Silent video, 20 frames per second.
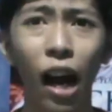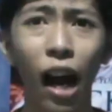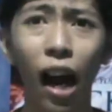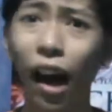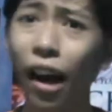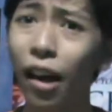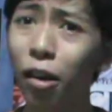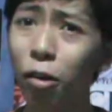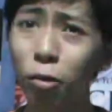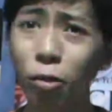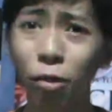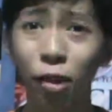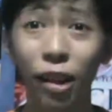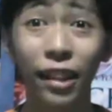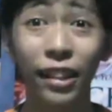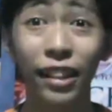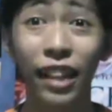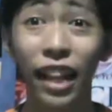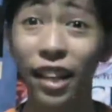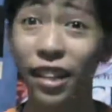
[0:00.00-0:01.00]
I don't
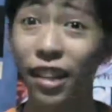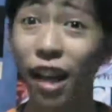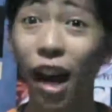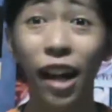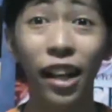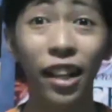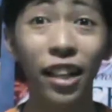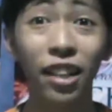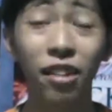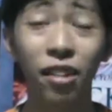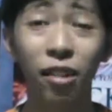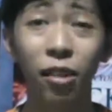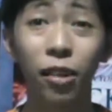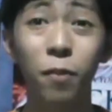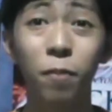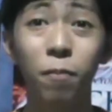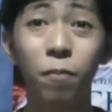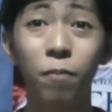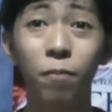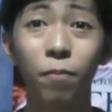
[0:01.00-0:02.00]
think they die either.
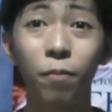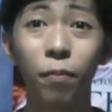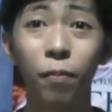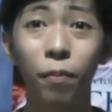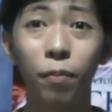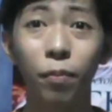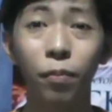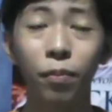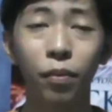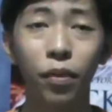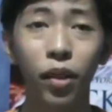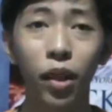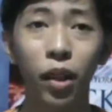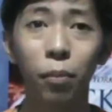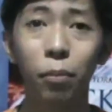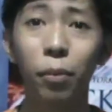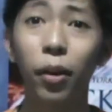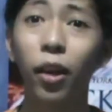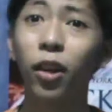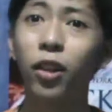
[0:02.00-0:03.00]

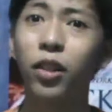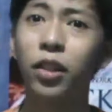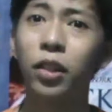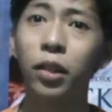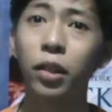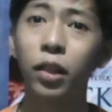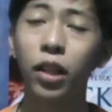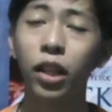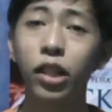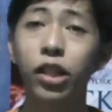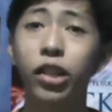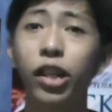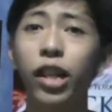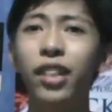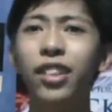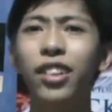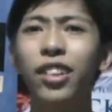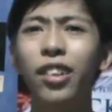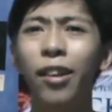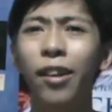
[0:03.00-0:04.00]
Because
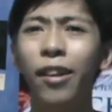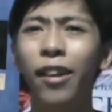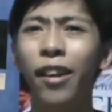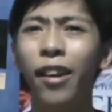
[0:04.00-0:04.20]
Jason,